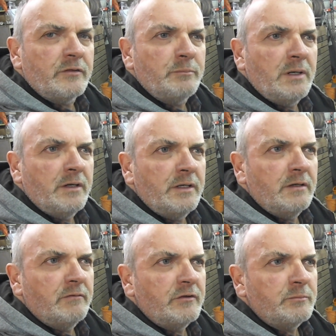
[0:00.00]
my
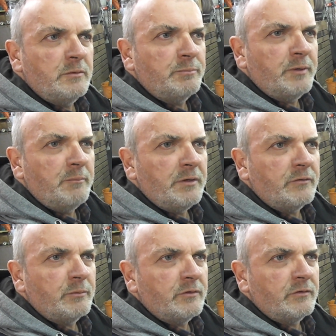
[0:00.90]
original
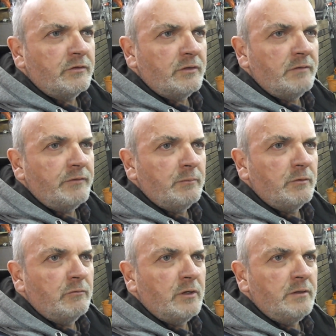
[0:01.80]
premise was to see if it
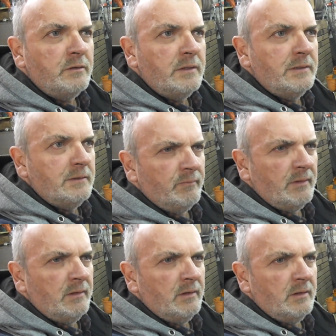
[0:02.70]
would run.
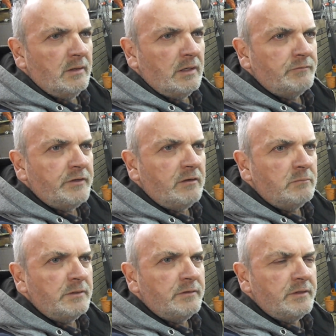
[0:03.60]
I've dealt
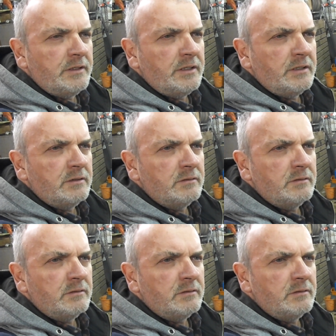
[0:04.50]
with the